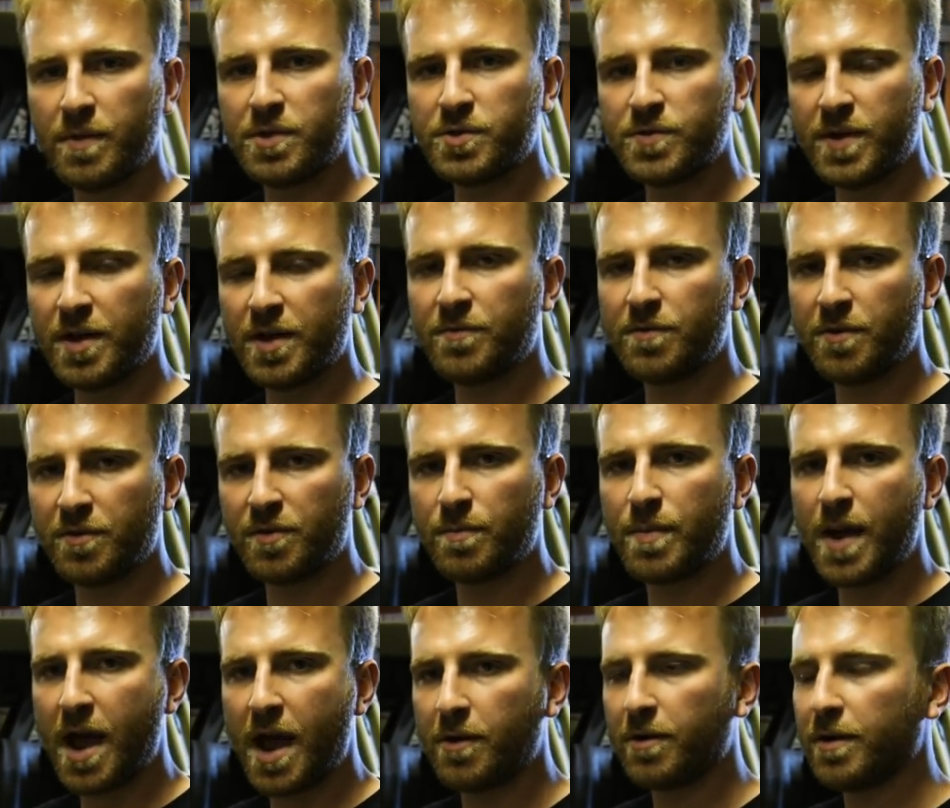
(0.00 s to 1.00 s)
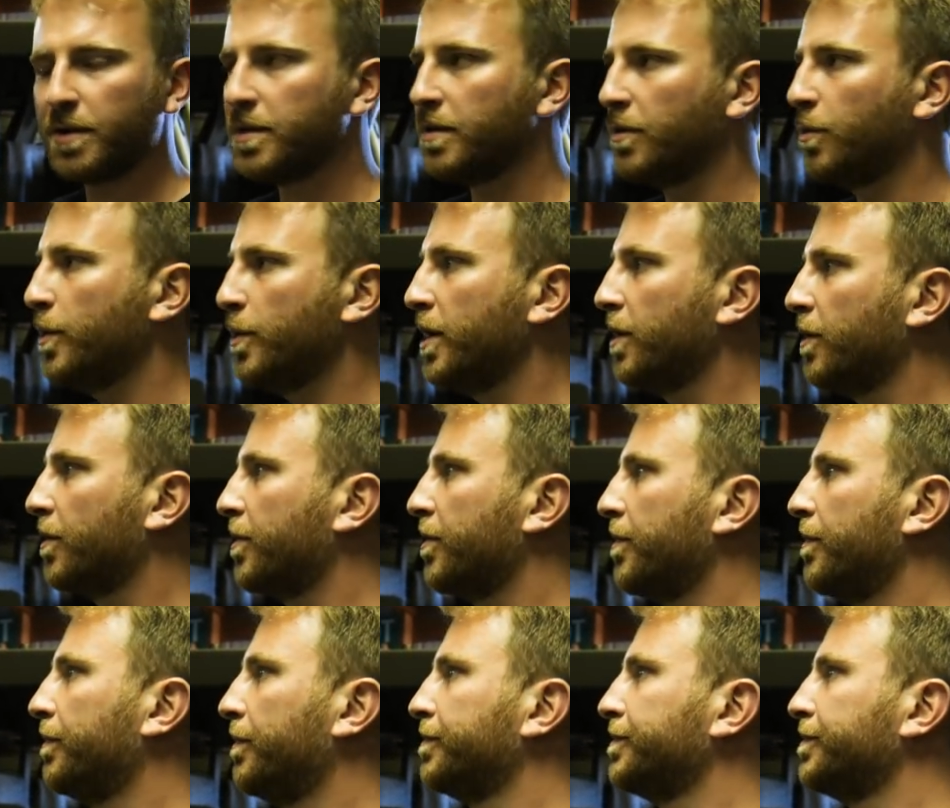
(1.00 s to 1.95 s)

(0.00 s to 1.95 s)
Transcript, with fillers: transfers the power to the wheels.